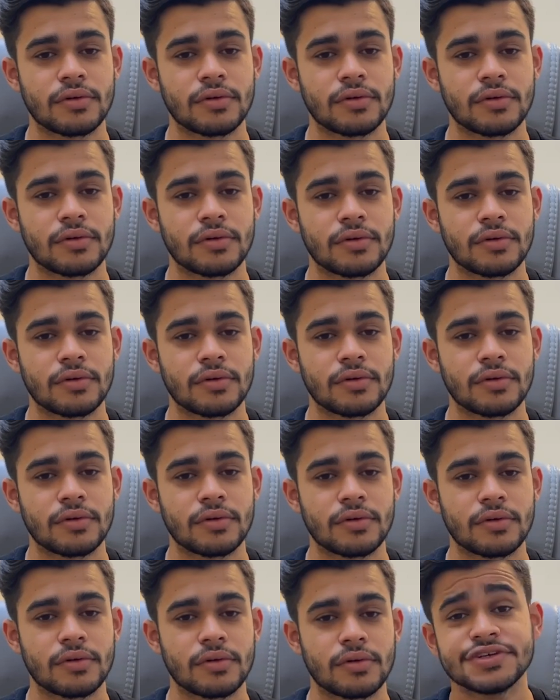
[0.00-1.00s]
most of our
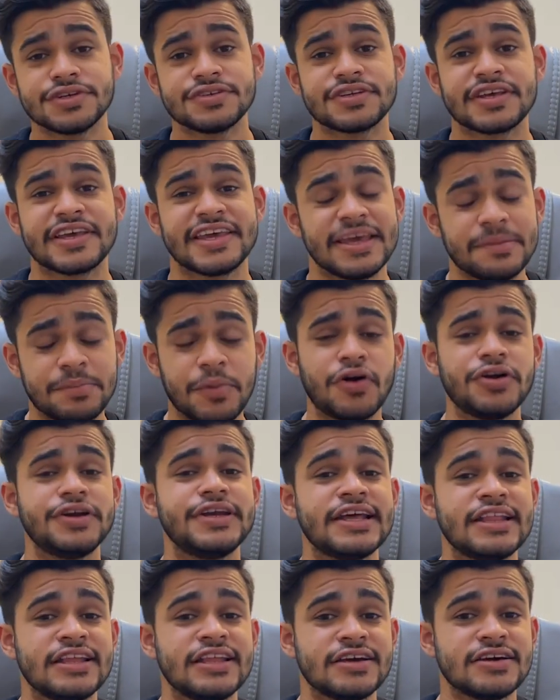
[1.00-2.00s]
users keep on
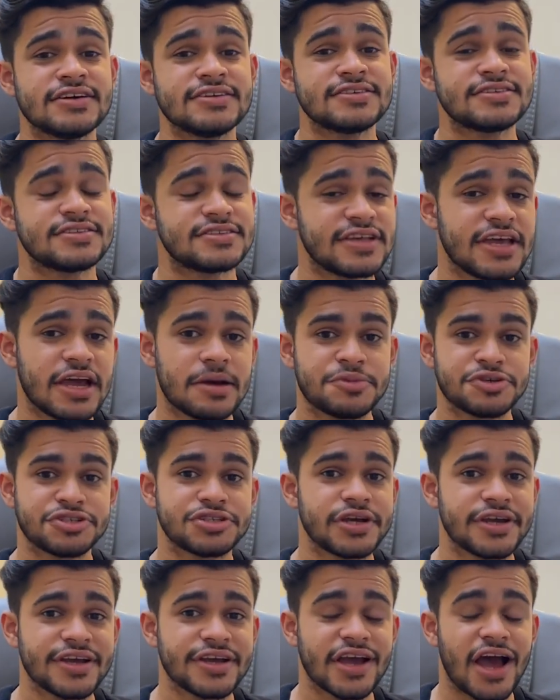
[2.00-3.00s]
telling us, see
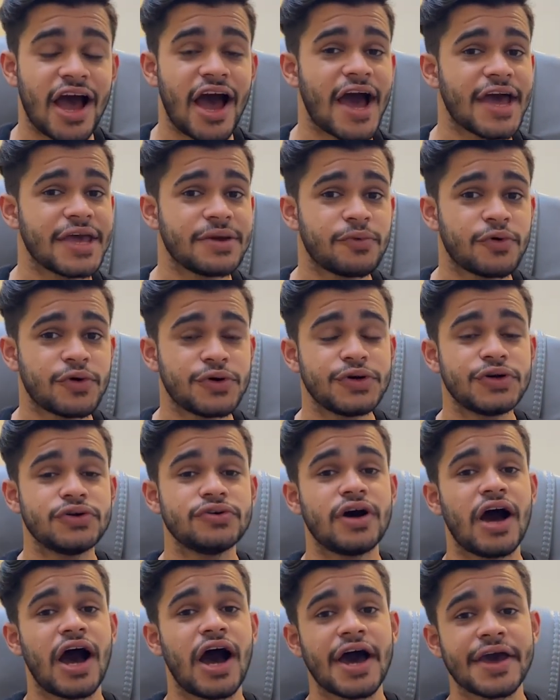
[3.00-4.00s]
Abhishek, I want
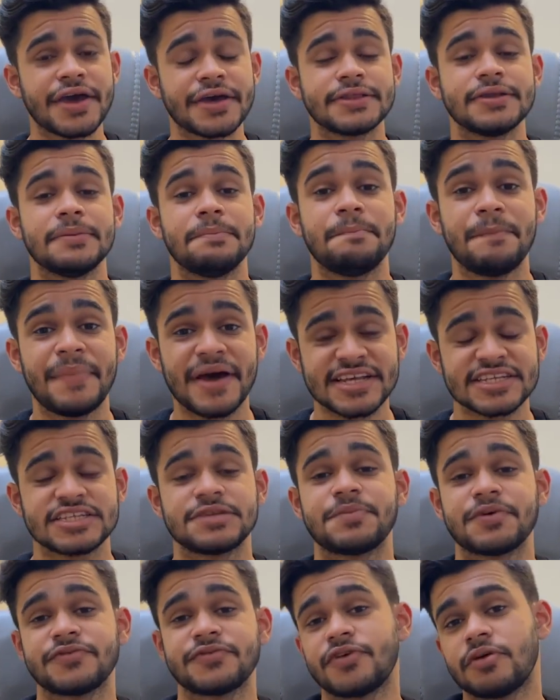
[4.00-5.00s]
to hire the
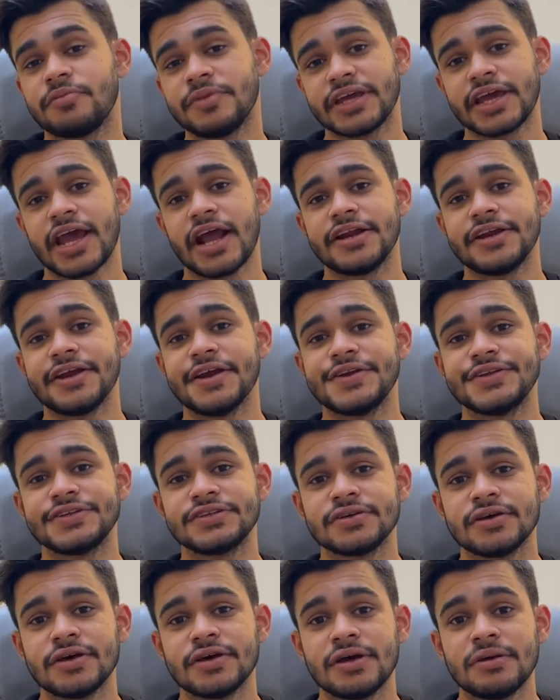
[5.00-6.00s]
best performing
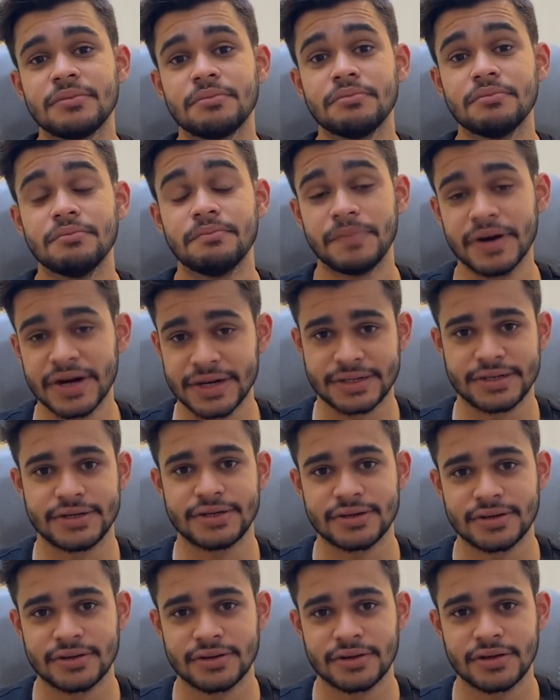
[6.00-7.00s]
candidates. But
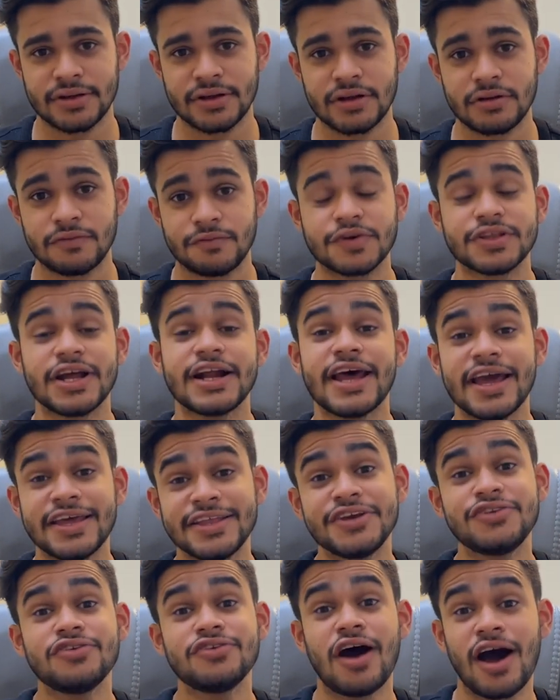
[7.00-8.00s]
for that, I
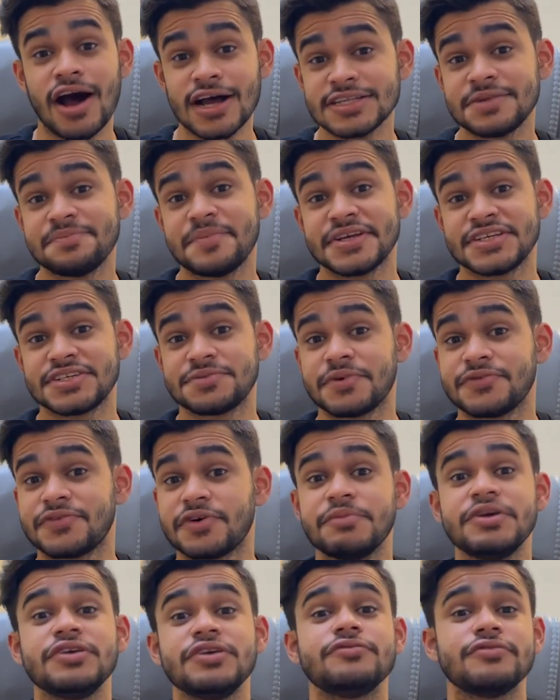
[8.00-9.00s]
need to ask best
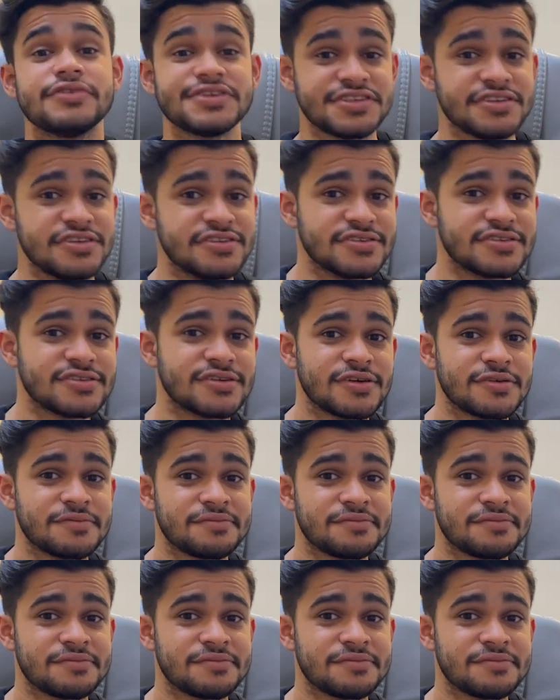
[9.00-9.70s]
performing questions.